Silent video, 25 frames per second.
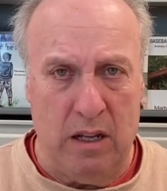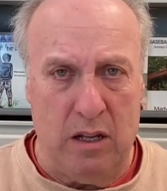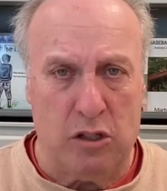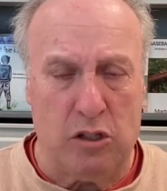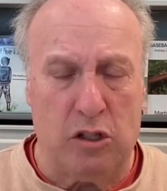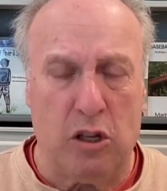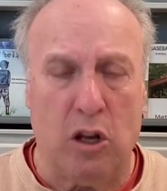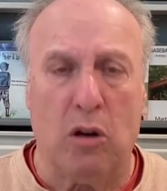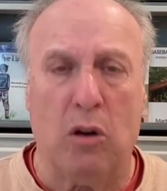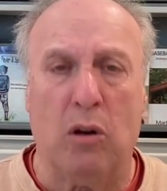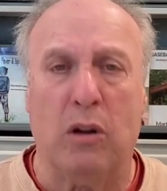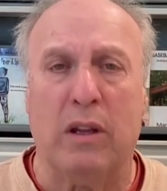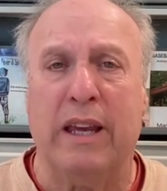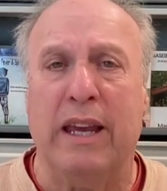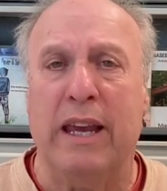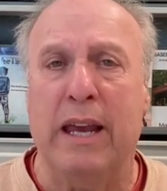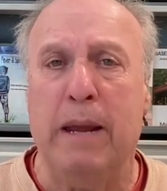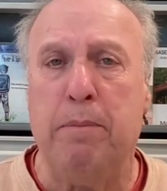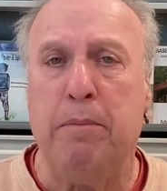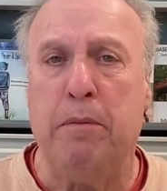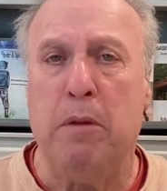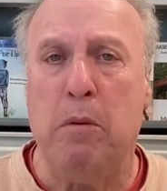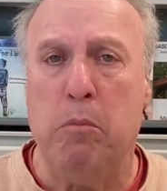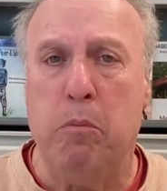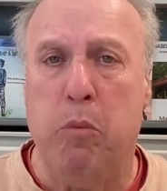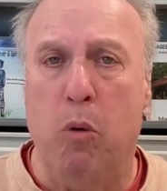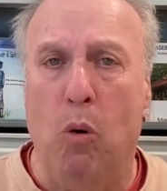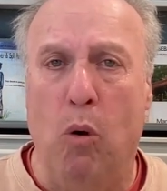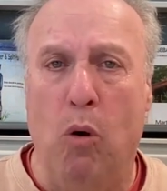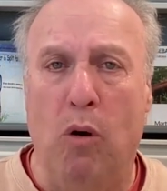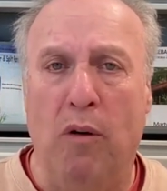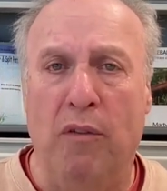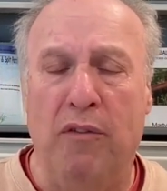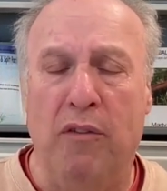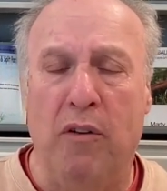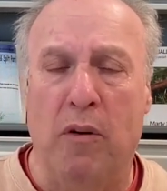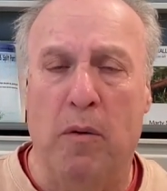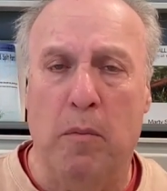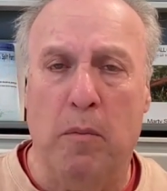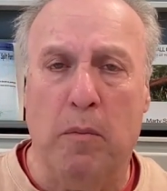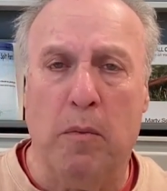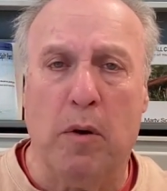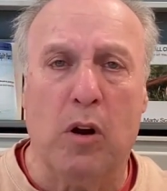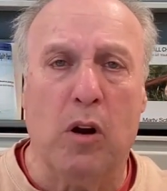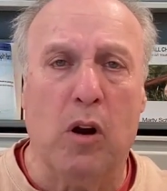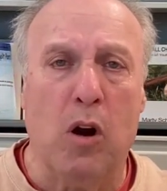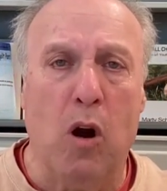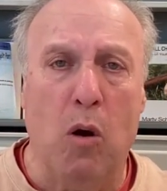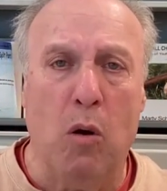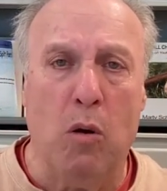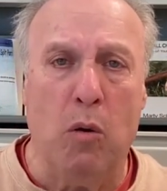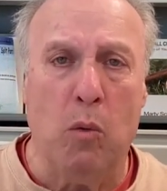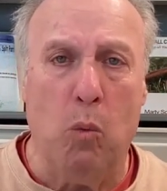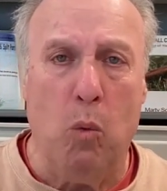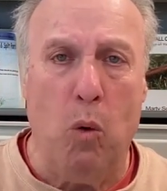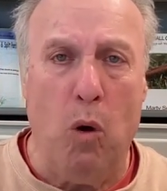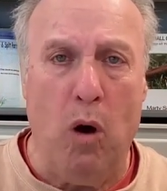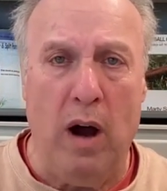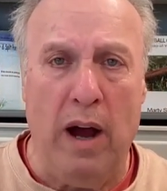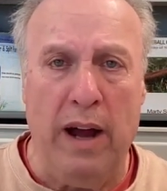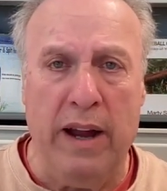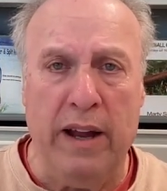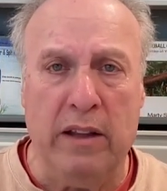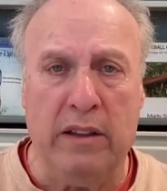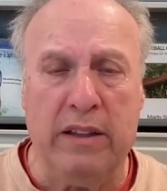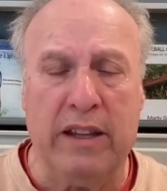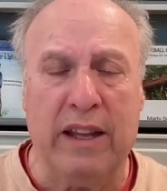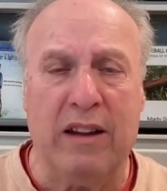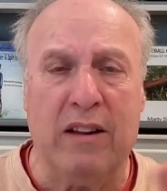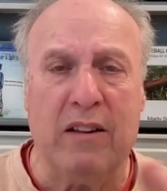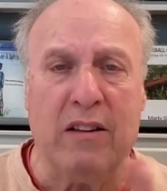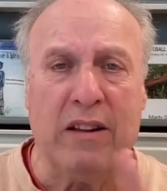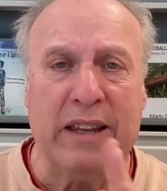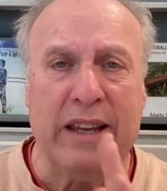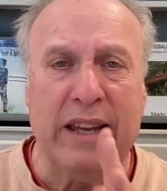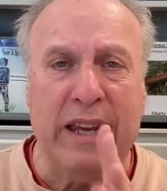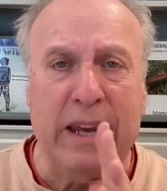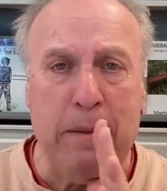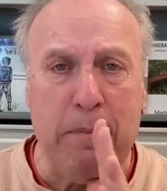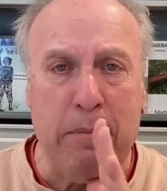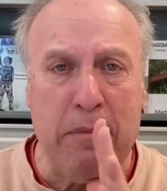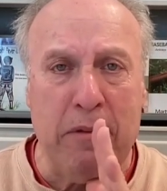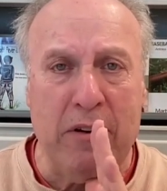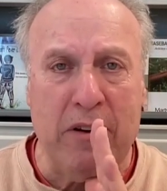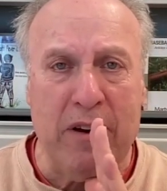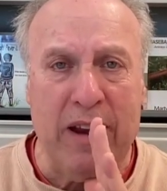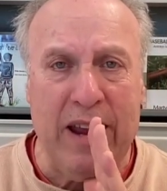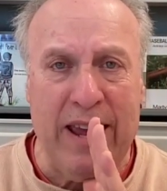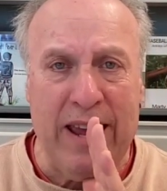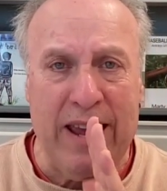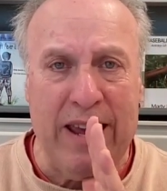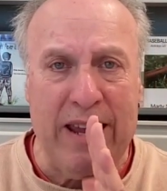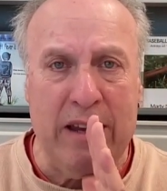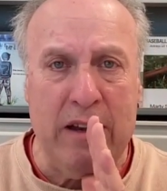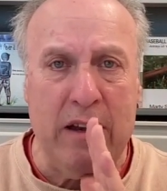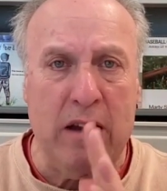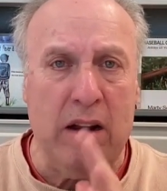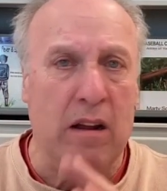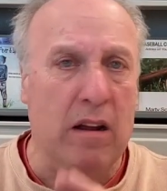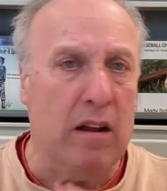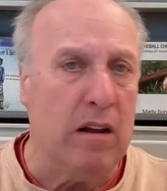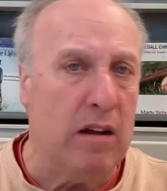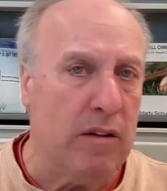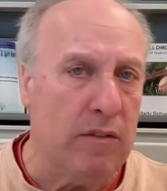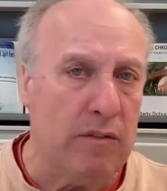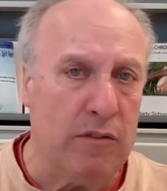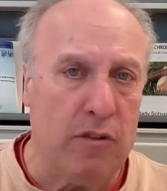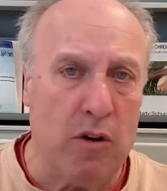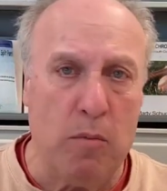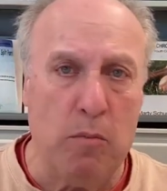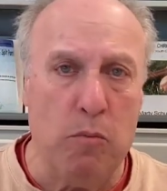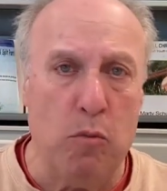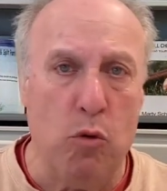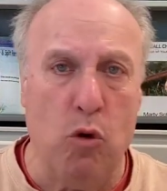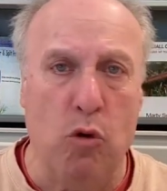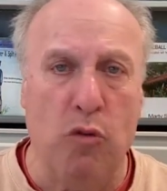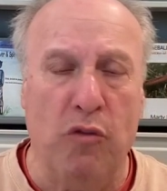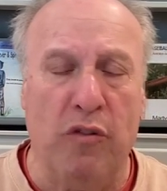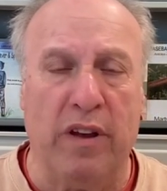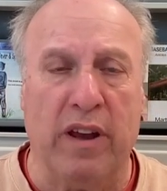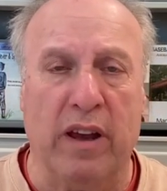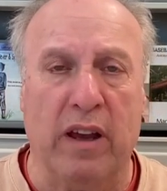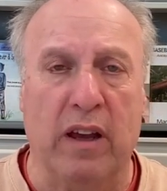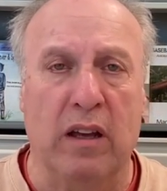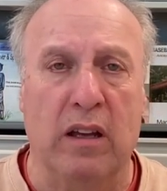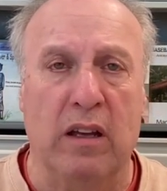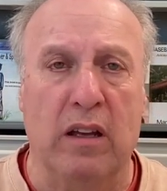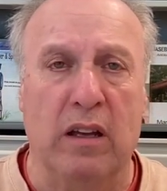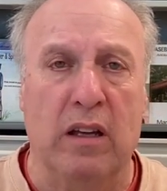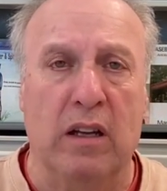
So it'll keep the ball from going wild, and it'll keep their head from moving.